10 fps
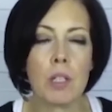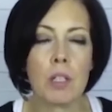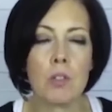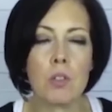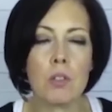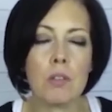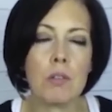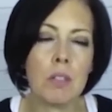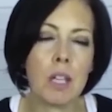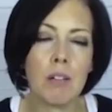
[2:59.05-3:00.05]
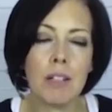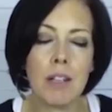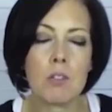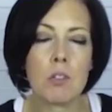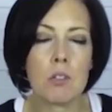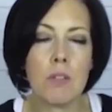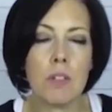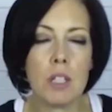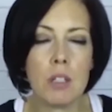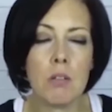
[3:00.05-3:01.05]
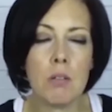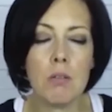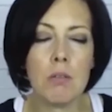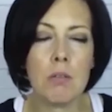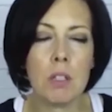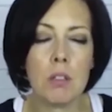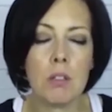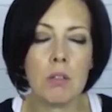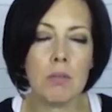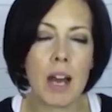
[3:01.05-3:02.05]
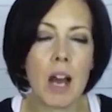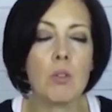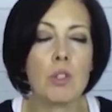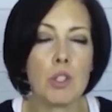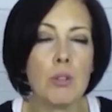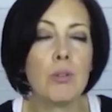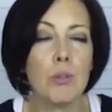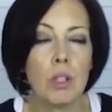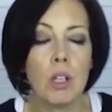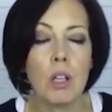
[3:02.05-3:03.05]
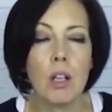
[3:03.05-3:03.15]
because they're in essence giving you the how-to